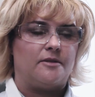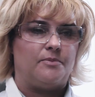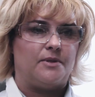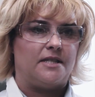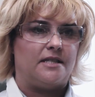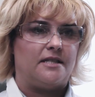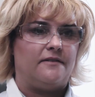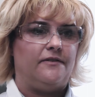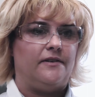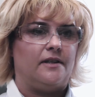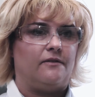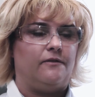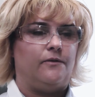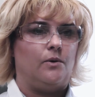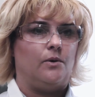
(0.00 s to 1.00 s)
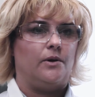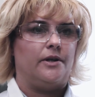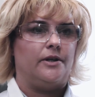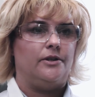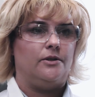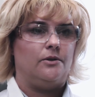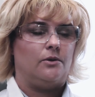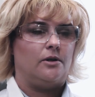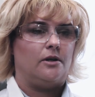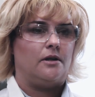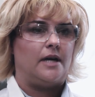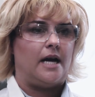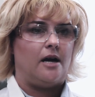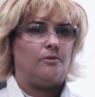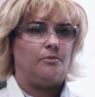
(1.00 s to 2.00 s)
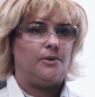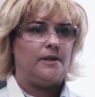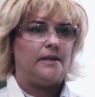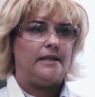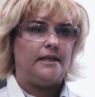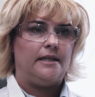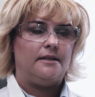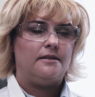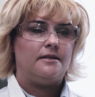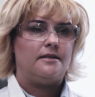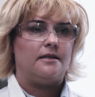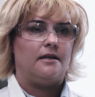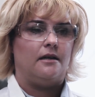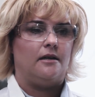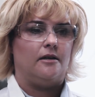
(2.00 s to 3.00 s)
specific for your output needs